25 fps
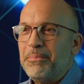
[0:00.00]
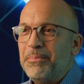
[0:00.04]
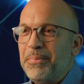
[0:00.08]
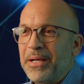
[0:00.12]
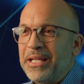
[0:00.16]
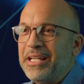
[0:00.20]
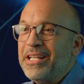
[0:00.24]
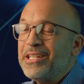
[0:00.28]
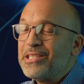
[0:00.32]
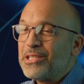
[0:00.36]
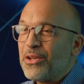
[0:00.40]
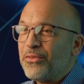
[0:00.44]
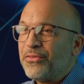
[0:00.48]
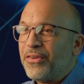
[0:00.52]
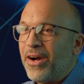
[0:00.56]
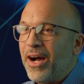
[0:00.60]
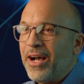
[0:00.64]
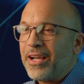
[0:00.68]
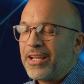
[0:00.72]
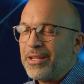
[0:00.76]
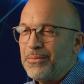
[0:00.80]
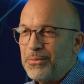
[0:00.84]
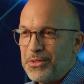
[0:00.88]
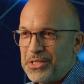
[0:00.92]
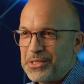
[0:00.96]
We had to
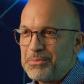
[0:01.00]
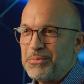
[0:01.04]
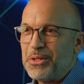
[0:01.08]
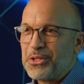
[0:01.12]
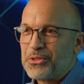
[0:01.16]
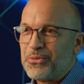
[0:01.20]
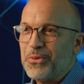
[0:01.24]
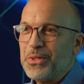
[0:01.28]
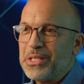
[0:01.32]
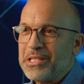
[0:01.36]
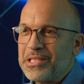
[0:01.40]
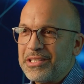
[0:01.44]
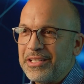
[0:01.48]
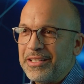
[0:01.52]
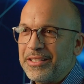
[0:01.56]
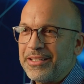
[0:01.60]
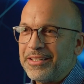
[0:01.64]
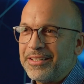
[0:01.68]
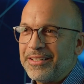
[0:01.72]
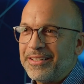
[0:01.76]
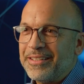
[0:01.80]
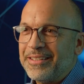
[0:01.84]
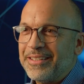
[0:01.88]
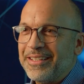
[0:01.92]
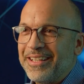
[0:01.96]
smile when we got this
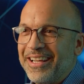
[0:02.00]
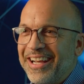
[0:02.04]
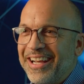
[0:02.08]
question.